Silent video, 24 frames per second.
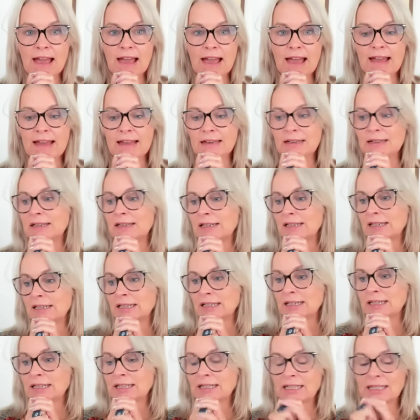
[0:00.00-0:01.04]

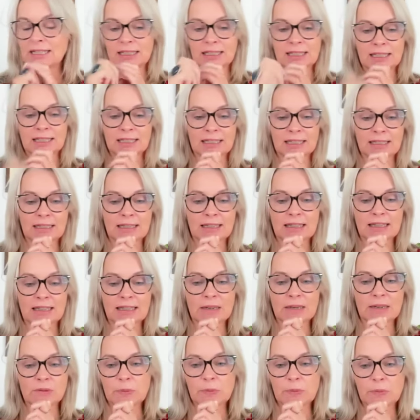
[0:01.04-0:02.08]
and
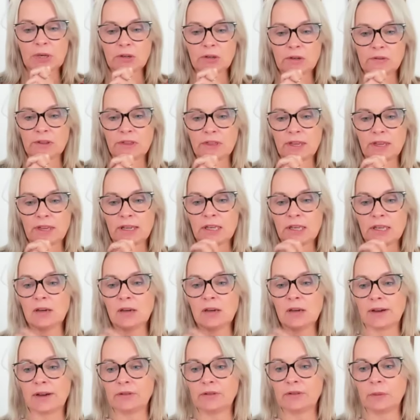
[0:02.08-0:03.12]
that was beautiful. Thank
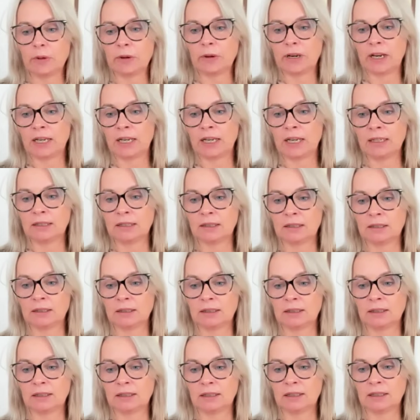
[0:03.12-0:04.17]
you, everybody.
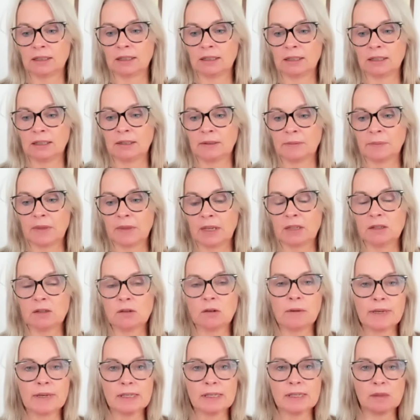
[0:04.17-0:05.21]
It's
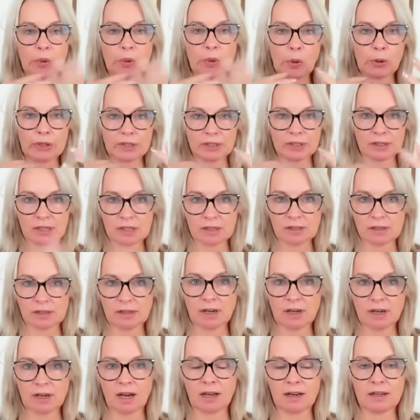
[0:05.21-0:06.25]
always important to
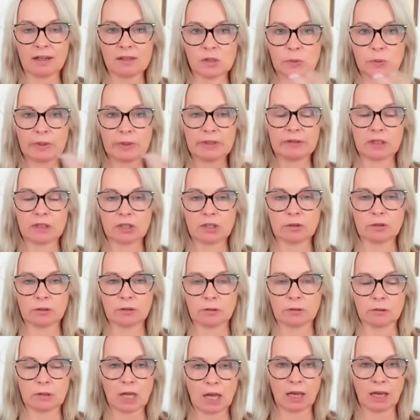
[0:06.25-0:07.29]
start a
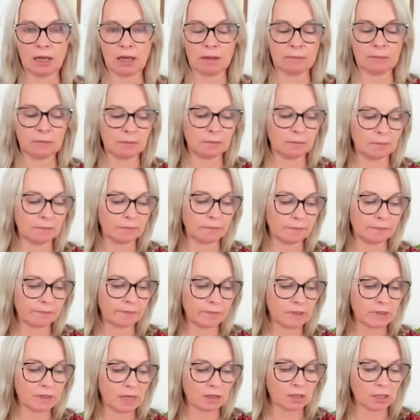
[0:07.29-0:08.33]
spiritual um,
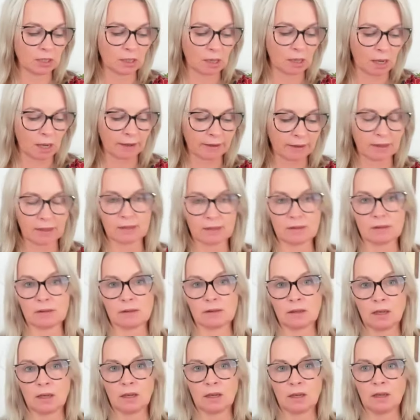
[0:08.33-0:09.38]
session like
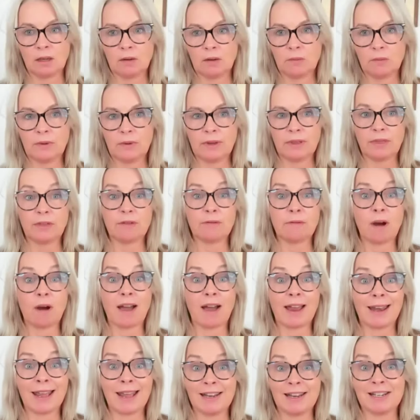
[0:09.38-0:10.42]
this with the
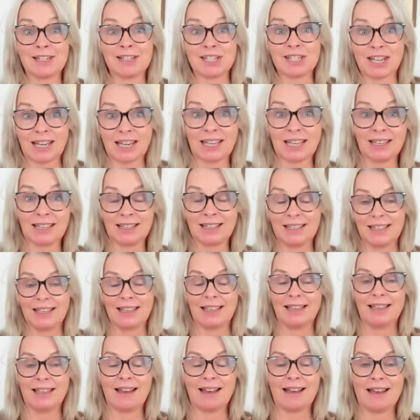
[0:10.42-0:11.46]
right energy
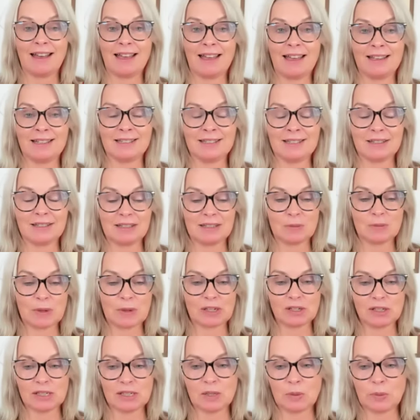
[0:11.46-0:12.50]
and
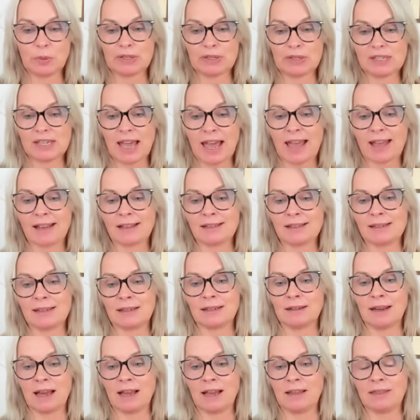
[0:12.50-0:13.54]
especially to protect
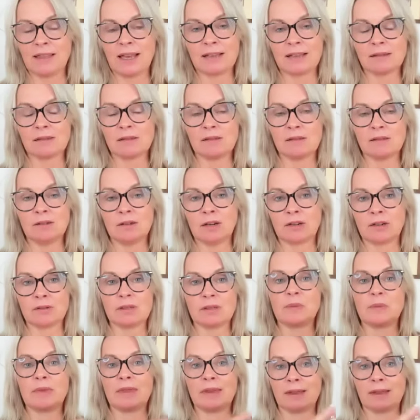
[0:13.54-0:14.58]
and and that's you know
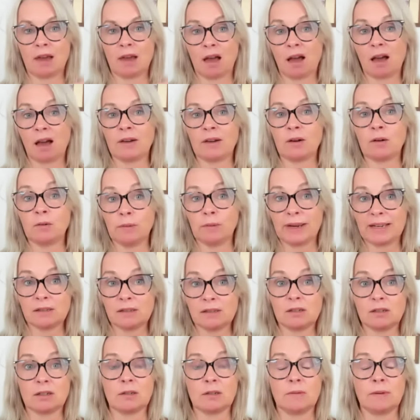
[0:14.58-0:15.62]
something that i
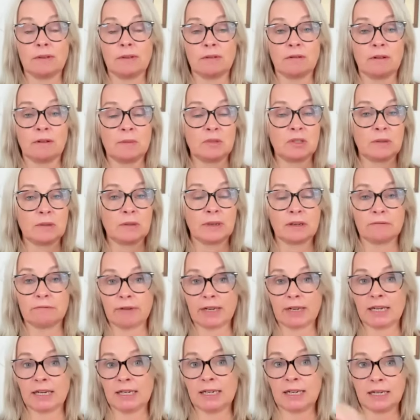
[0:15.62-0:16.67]
always do whether i'm doing a
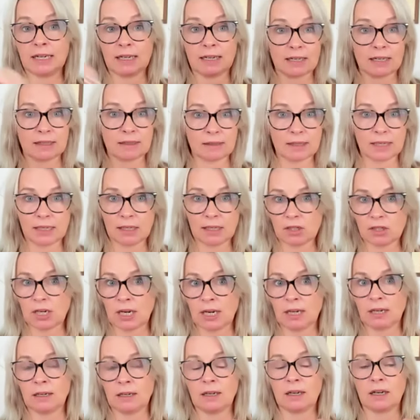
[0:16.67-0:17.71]
reading a
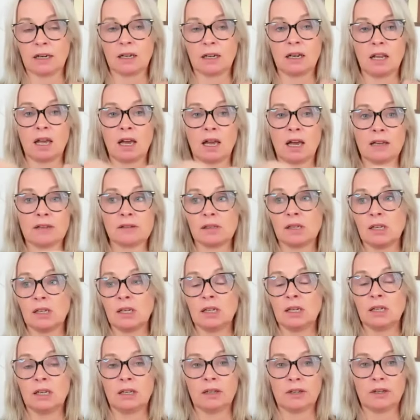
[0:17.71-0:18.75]
teaching a class
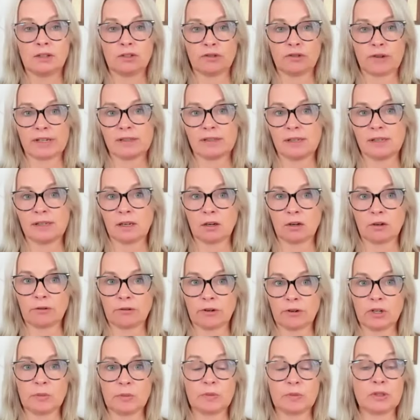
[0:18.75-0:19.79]
addressing a
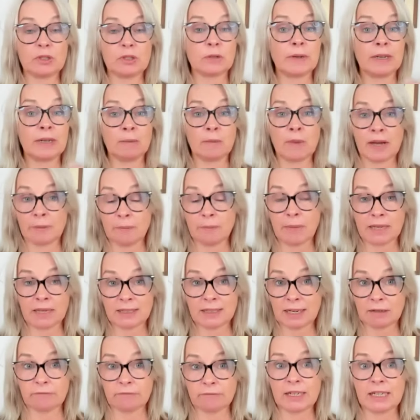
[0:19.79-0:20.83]
group doing my
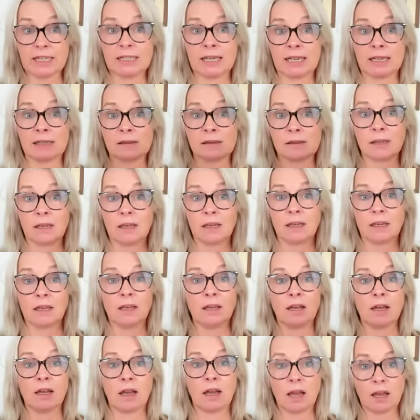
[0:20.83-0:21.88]
monday readings
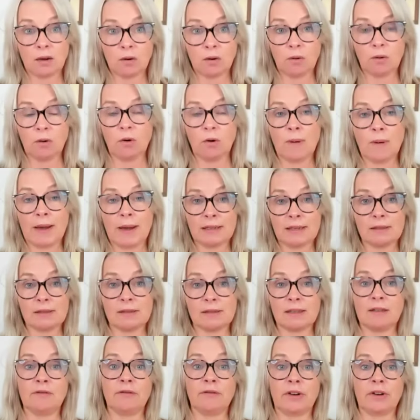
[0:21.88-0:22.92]
i
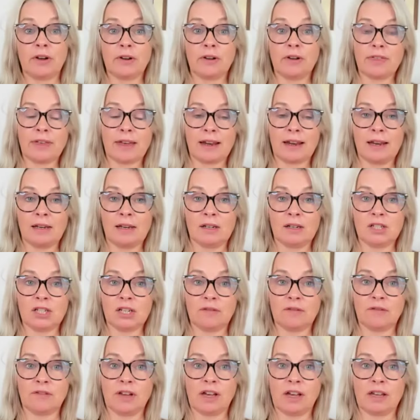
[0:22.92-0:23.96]
always invoke that
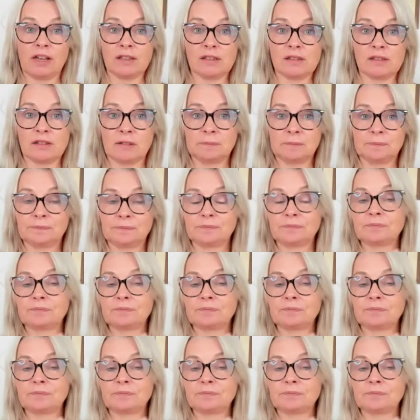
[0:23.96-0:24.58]
energy first